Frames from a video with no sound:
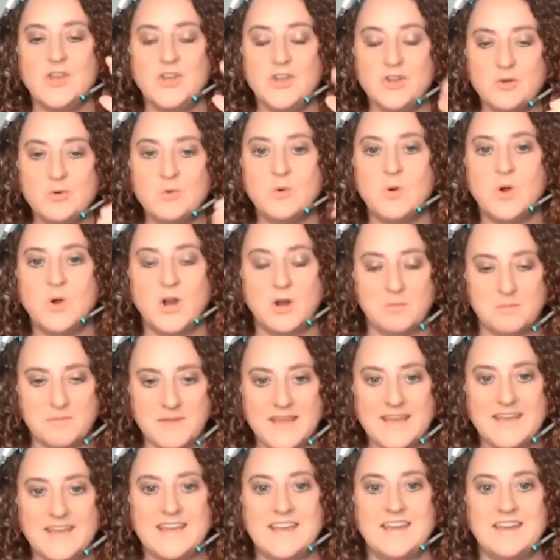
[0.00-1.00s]
You are
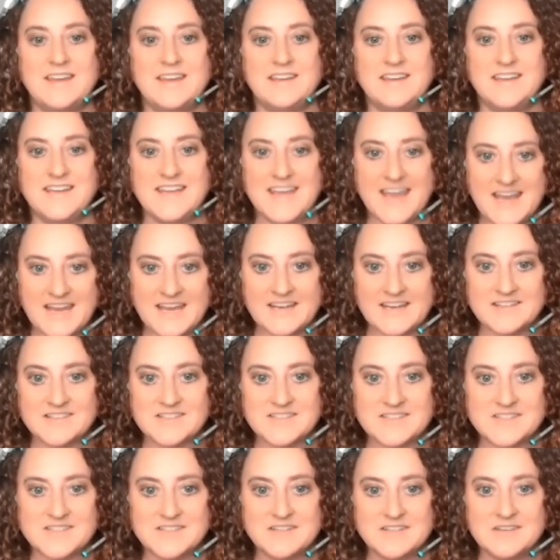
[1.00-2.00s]
making
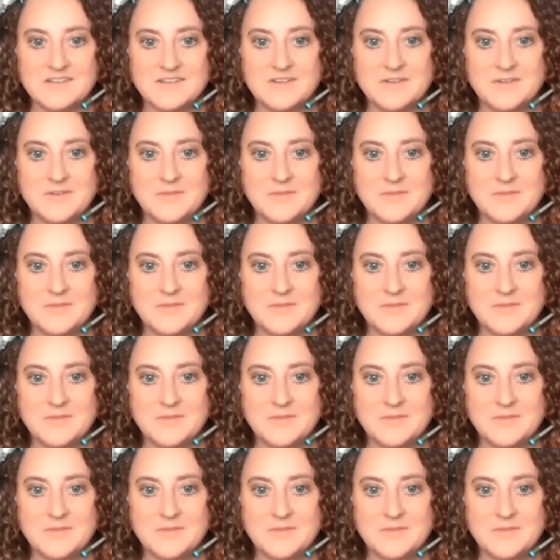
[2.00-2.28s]
gains.